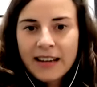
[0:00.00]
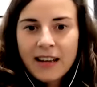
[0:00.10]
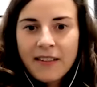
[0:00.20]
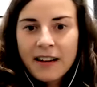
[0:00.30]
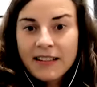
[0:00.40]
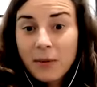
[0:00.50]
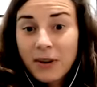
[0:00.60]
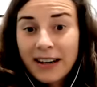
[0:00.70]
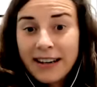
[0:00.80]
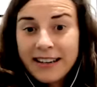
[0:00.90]
that's where I
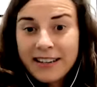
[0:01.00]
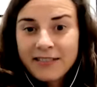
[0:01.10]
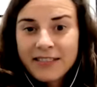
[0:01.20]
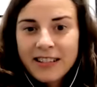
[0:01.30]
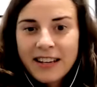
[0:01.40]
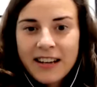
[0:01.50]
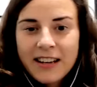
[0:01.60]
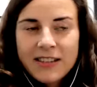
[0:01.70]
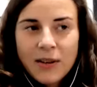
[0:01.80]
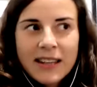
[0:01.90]
lived.
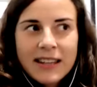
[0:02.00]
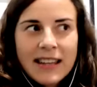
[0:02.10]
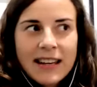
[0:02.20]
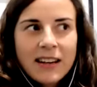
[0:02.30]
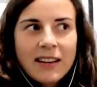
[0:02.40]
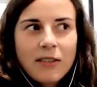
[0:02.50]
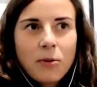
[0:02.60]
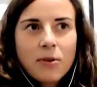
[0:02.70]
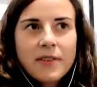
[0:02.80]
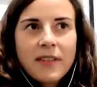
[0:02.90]
So I think
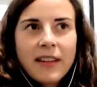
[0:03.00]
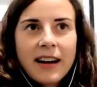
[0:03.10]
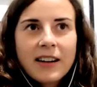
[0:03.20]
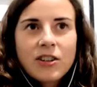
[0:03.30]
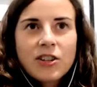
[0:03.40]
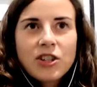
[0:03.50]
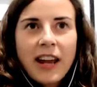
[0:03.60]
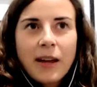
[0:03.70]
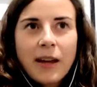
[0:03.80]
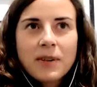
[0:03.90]
what that
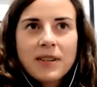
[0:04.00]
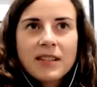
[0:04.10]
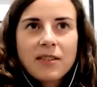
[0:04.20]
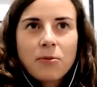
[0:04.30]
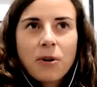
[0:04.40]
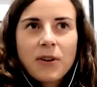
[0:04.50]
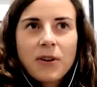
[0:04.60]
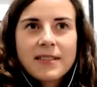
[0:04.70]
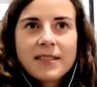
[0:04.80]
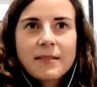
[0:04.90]
shaped
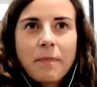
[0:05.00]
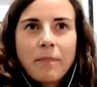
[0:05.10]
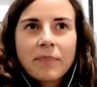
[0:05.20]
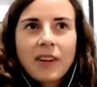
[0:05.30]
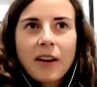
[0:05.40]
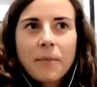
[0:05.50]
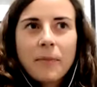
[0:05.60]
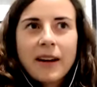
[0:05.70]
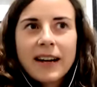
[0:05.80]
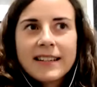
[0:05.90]
was kind of
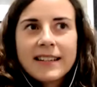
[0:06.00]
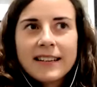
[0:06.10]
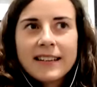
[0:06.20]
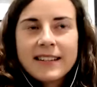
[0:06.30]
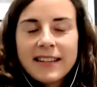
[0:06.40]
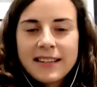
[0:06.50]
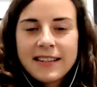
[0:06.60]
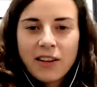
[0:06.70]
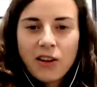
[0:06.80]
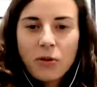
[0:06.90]
my identity as a
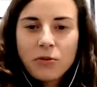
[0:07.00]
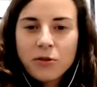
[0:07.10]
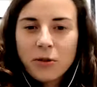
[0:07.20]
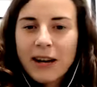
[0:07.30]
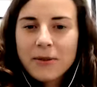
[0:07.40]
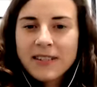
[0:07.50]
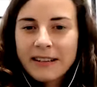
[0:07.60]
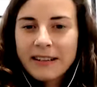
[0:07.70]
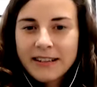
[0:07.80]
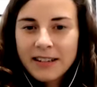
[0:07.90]
cultural
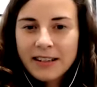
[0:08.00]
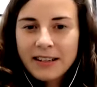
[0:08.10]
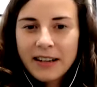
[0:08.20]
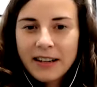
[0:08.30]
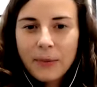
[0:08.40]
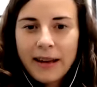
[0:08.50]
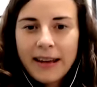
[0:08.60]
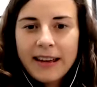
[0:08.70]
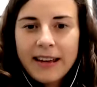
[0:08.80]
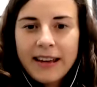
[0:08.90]
outsider in a way.